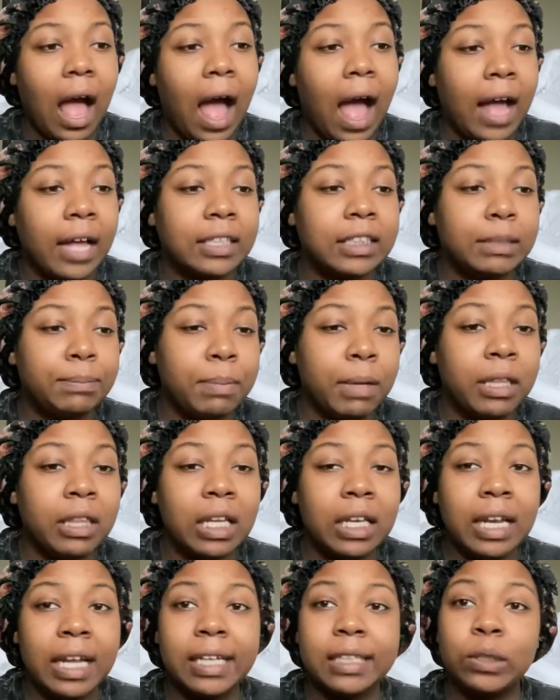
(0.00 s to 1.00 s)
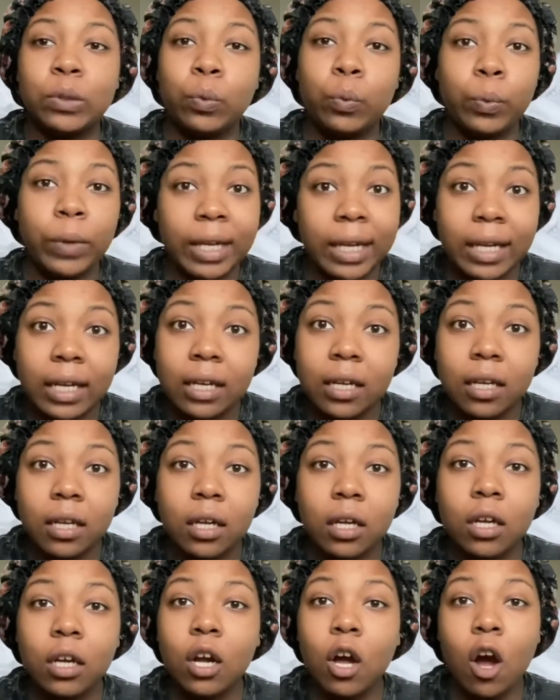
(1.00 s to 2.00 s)
I spent the next week
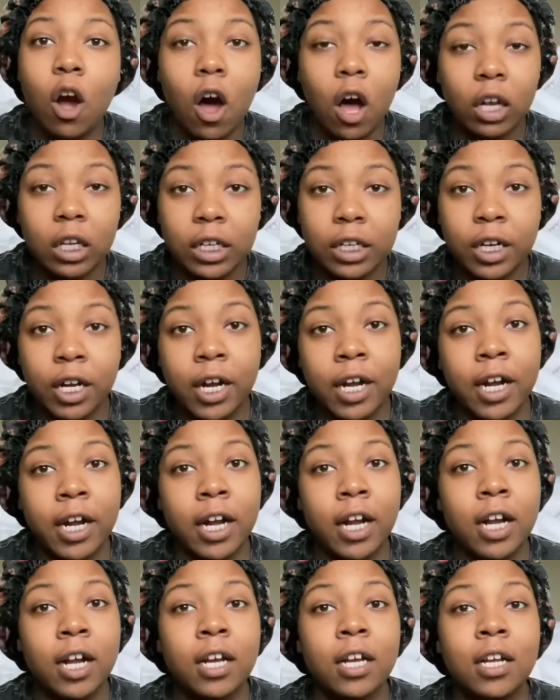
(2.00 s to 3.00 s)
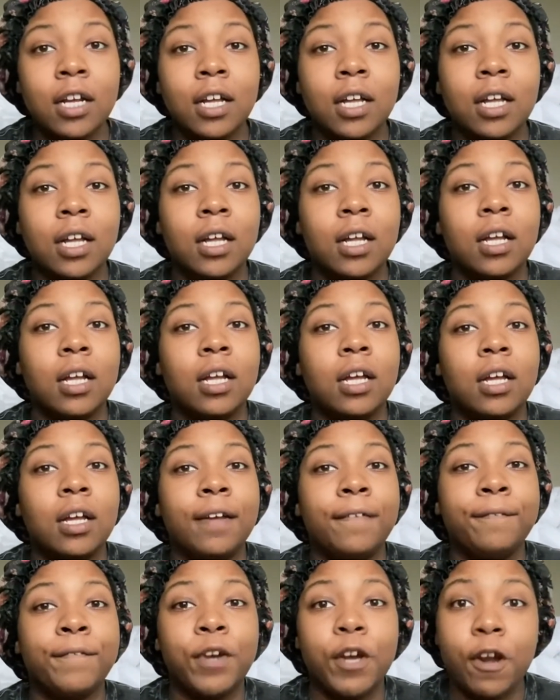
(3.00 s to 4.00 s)
calling her,
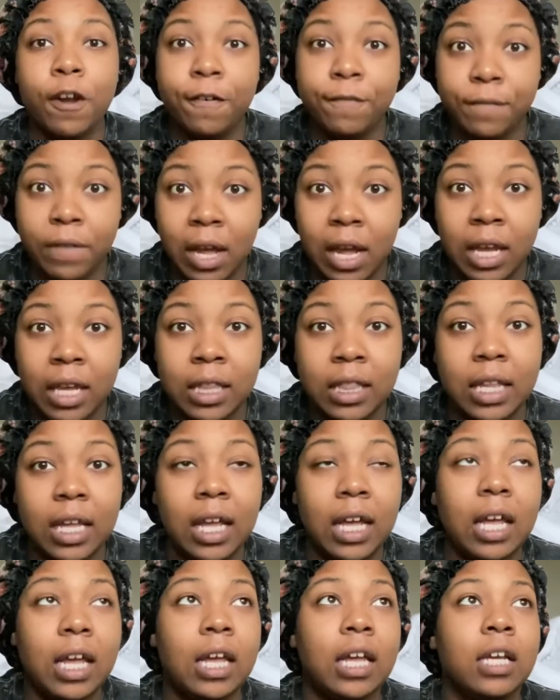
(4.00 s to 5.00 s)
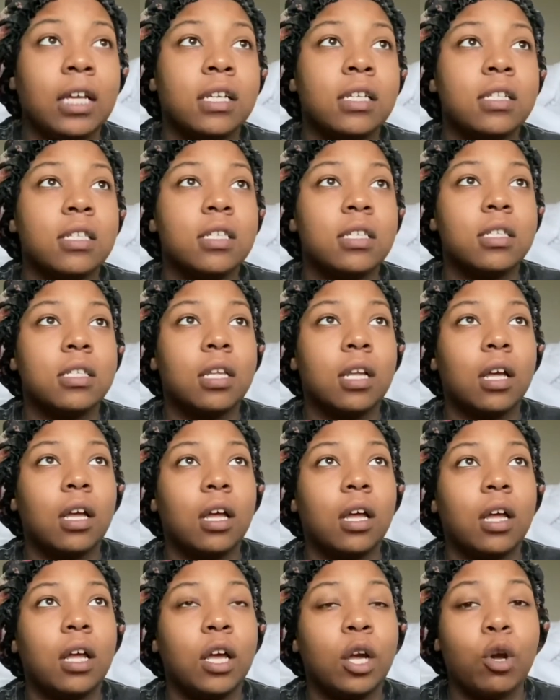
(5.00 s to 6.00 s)
verifying things,
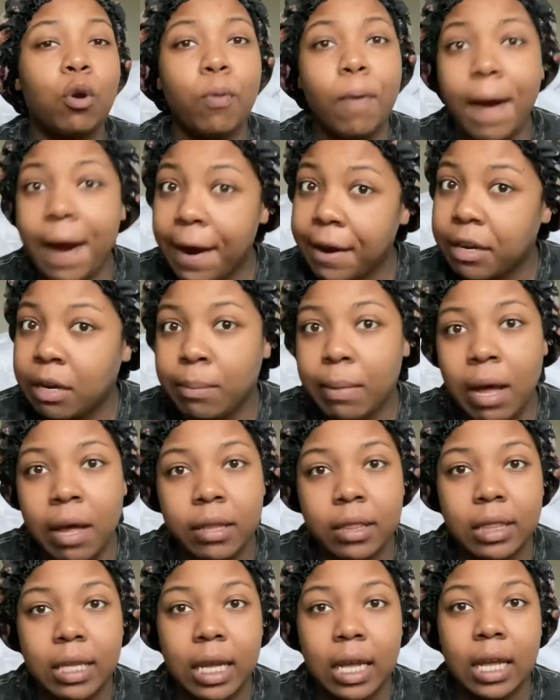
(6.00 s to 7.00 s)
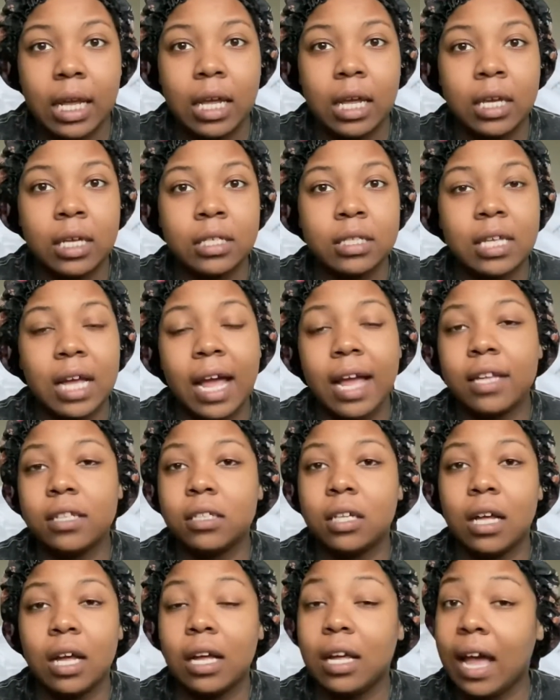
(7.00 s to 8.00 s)
inquiring about things. I
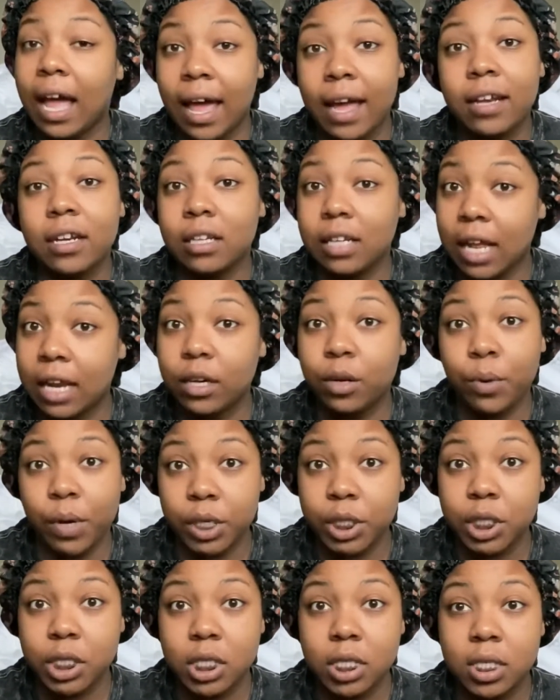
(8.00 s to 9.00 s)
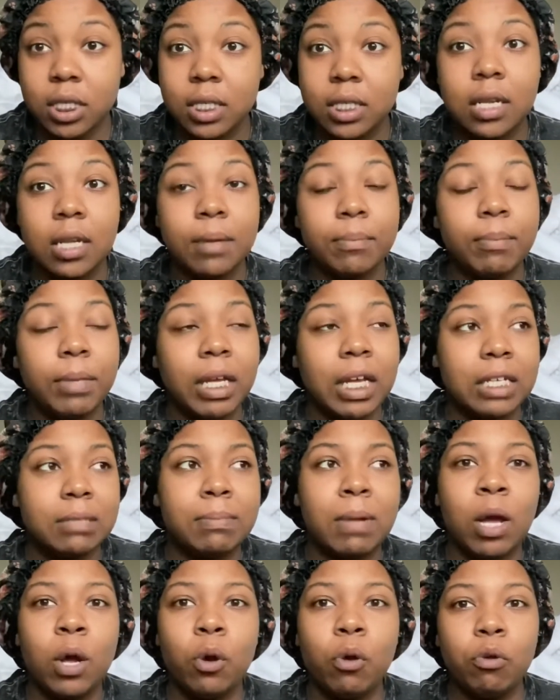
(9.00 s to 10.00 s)
had a lot of questions because
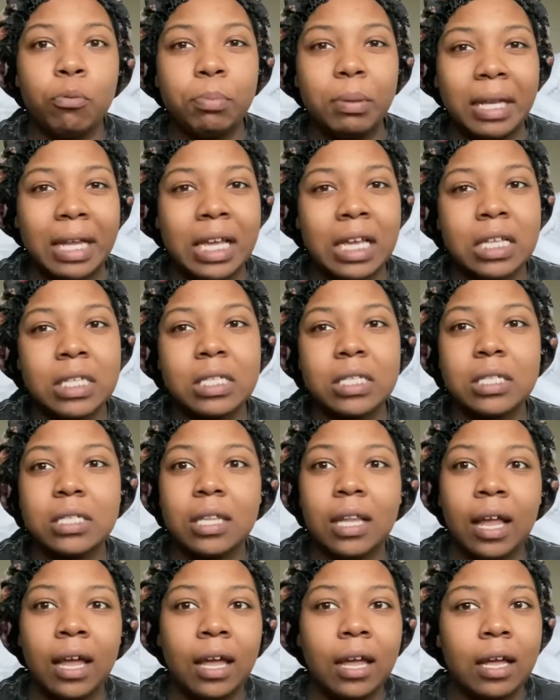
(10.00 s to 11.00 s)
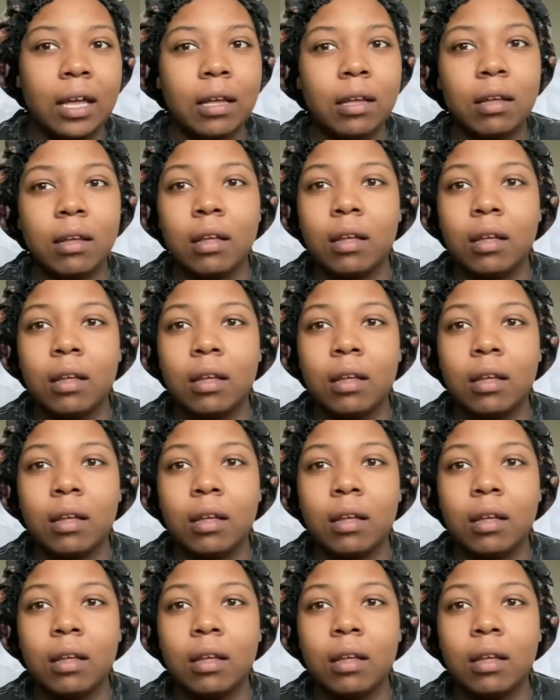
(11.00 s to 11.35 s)
my old place, like,